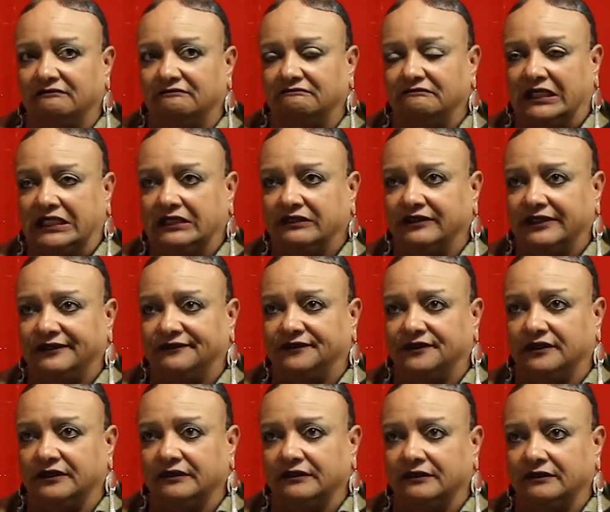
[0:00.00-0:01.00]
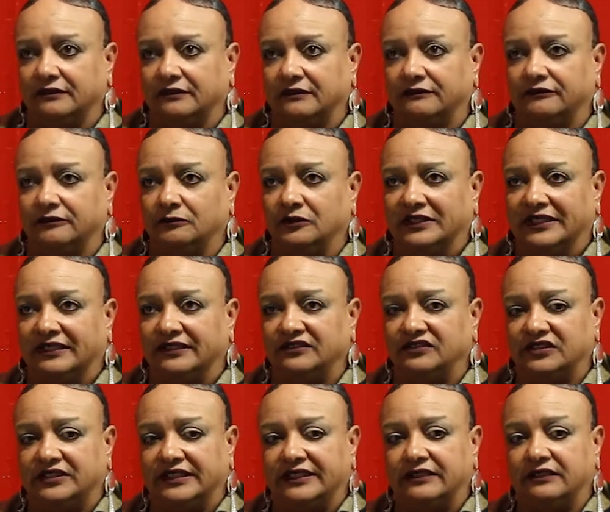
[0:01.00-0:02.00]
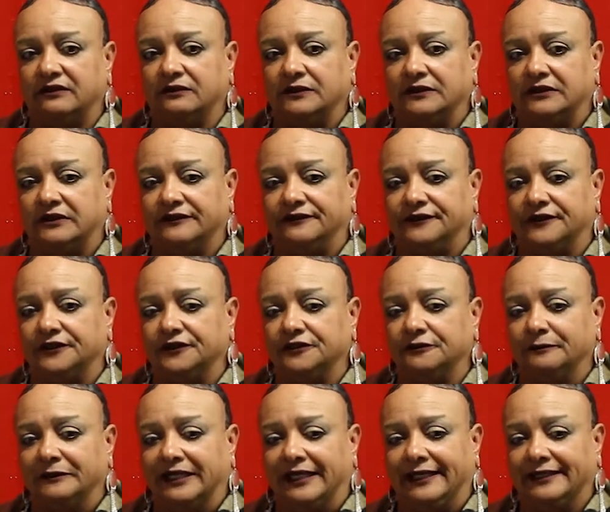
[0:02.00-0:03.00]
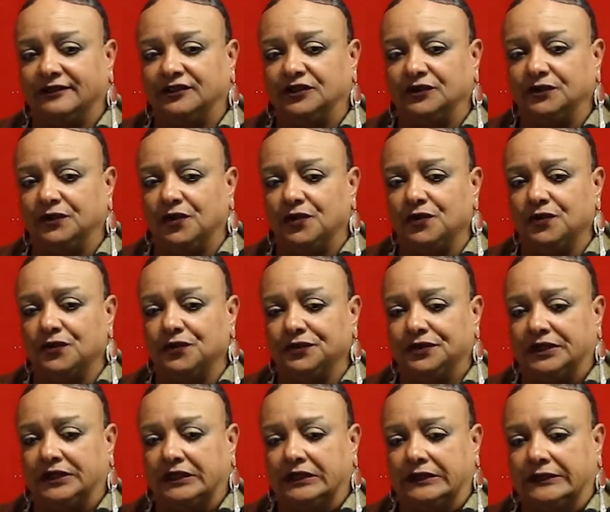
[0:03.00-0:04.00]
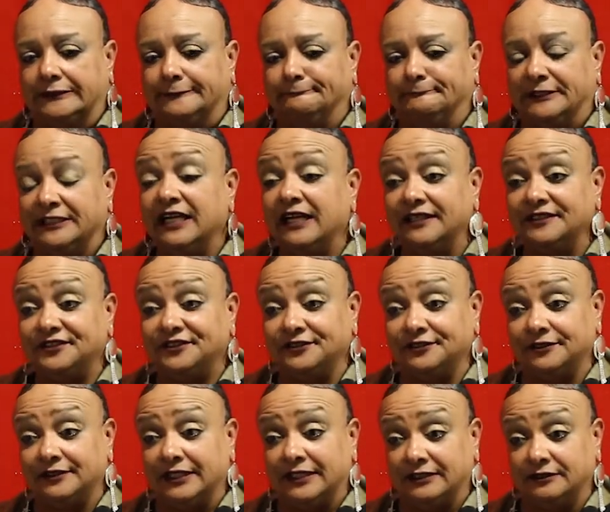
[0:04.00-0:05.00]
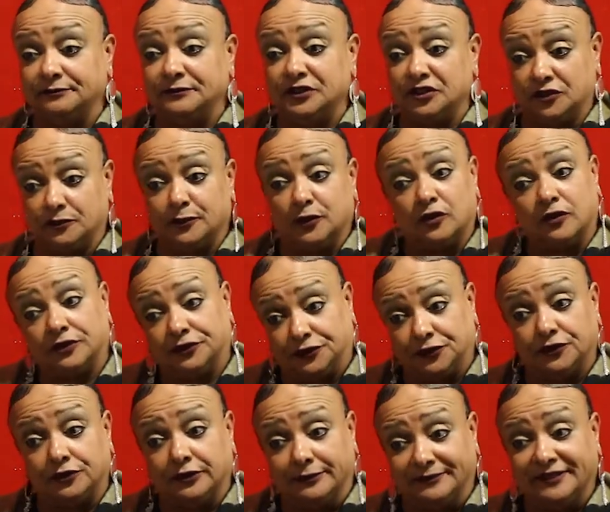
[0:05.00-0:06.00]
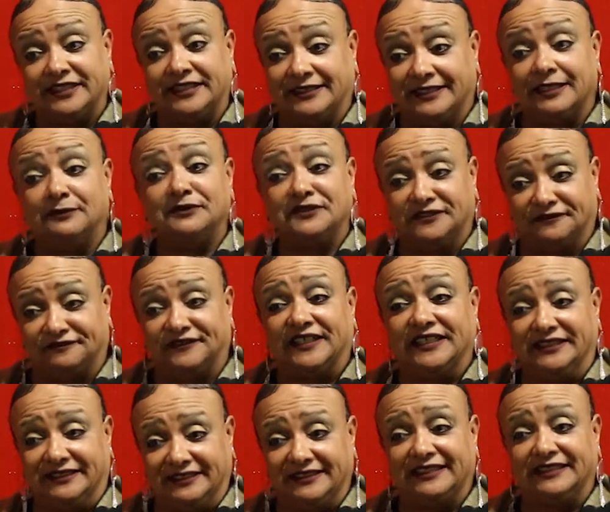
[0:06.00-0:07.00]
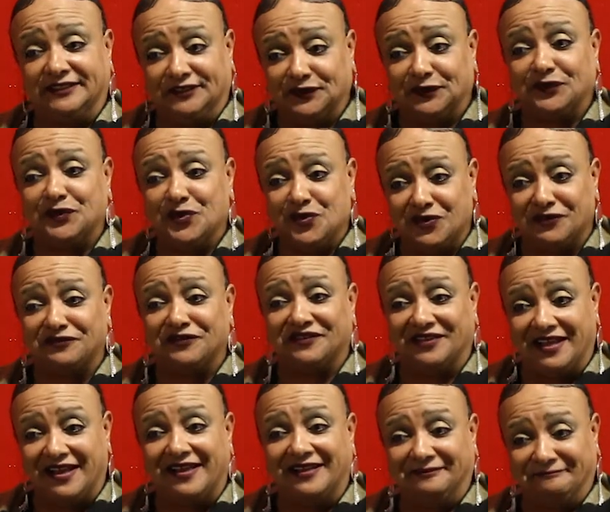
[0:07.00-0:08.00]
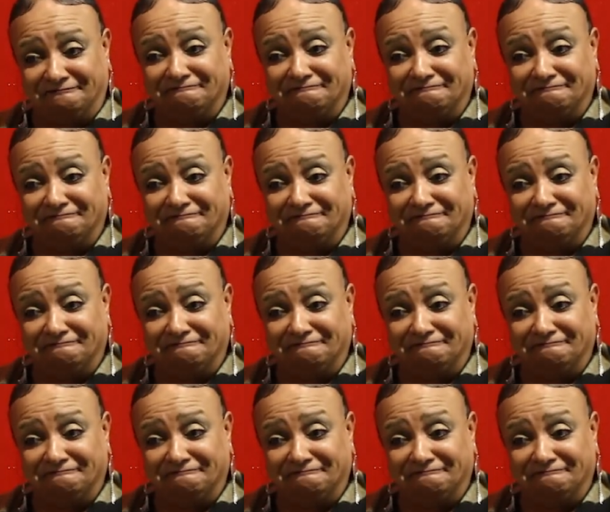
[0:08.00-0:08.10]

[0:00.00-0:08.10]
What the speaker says: My grandfather, from what I understand, was the first black to hold a concert at the Municipal Auditorium. Again, that was a fight. He had to go to court for that.